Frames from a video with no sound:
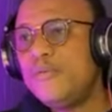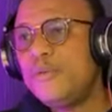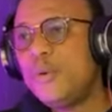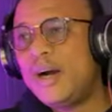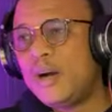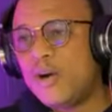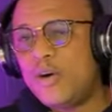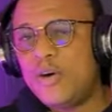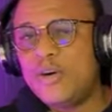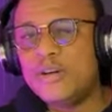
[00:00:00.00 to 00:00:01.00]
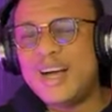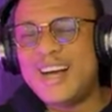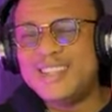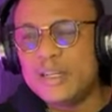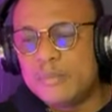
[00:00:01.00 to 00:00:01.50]
If you are
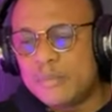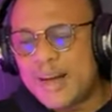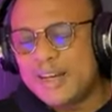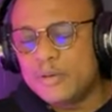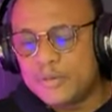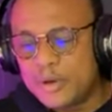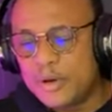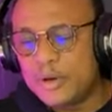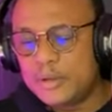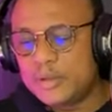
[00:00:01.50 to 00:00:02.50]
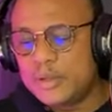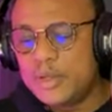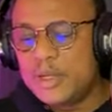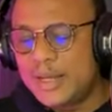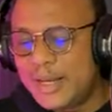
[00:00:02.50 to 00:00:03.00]
called as a man of God,
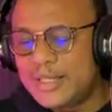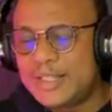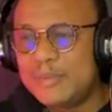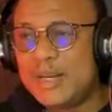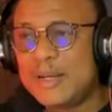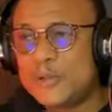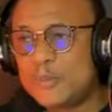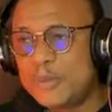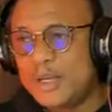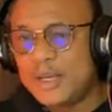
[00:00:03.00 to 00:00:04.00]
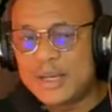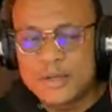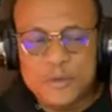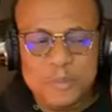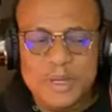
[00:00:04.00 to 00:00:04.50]
let him that
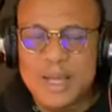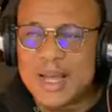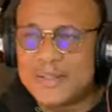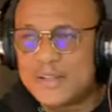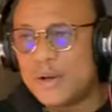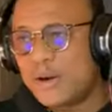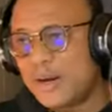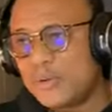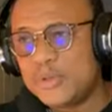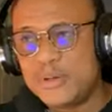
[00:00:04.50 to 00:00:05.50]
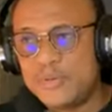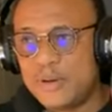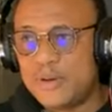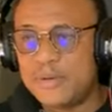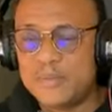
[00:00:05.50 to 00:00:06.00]
speak speak as the
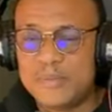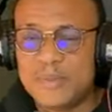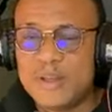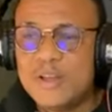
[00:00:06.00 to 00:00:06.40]
oracles of God.